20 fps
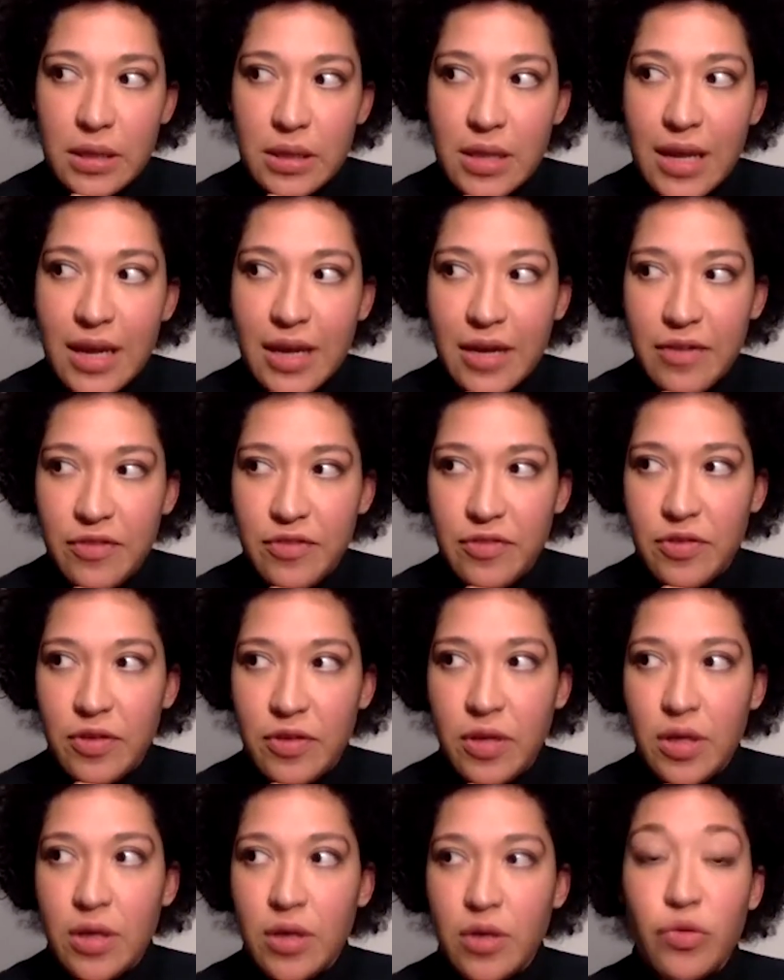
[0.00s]
life
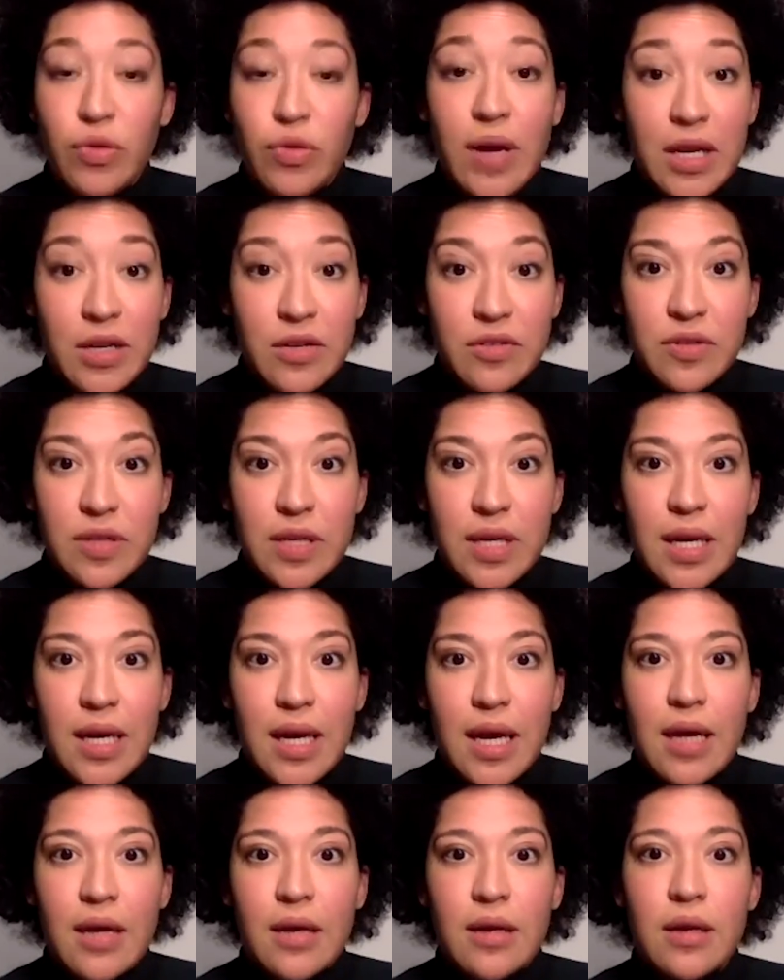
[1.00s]
creatively
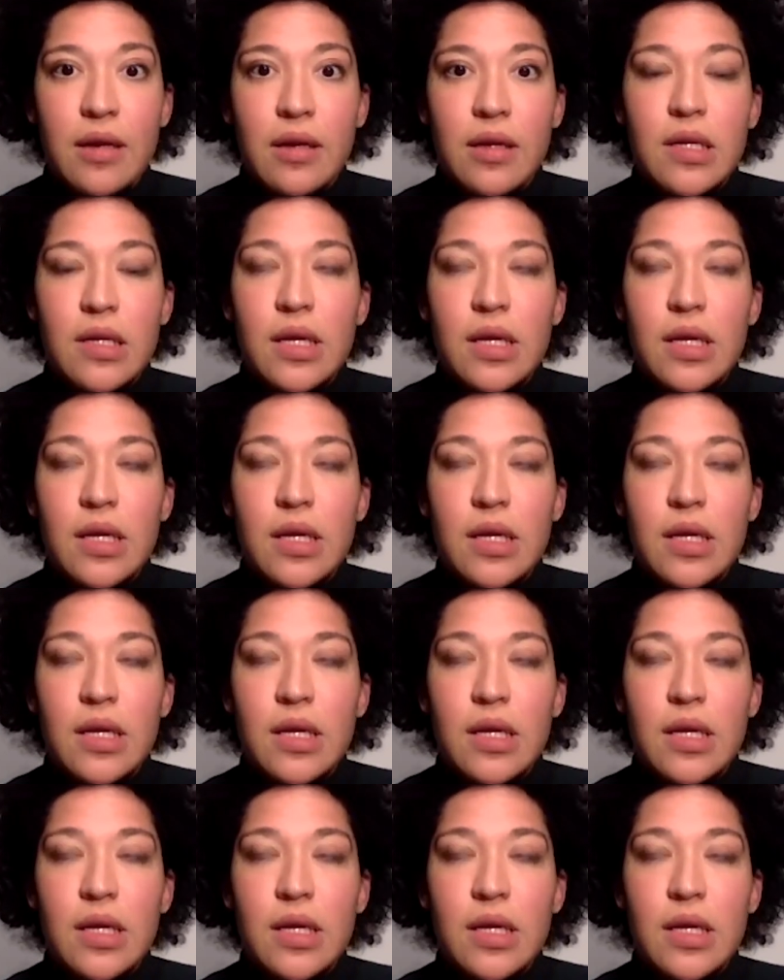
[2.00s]
and